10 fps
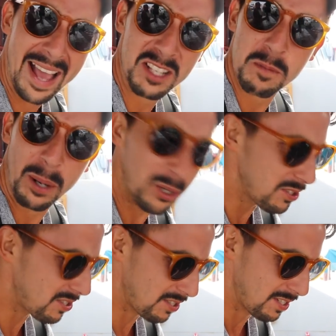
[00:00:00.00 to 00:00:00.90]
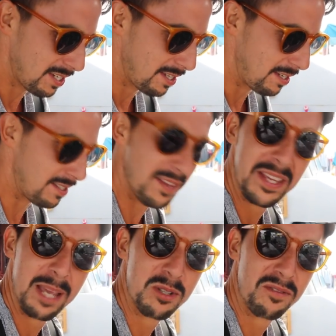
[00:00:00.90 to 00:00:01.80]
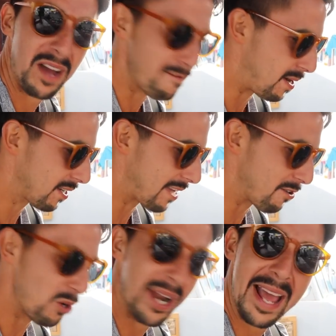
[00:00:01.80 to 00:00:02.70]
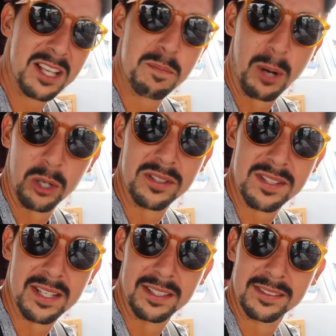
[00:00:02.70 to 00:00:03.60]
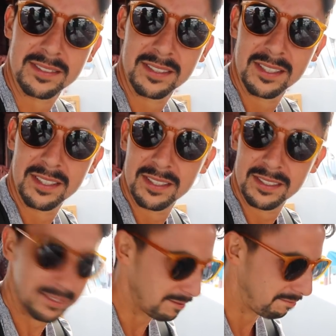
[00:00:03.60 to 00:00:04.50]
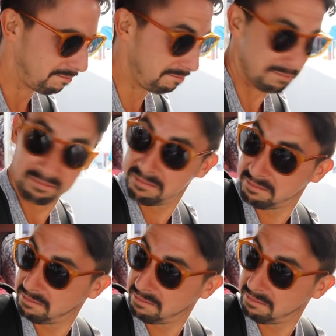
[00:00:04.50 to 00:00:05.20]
the rest of the booth. He said the games are five bucks. I don't know what X-Perts is. But when we ask about the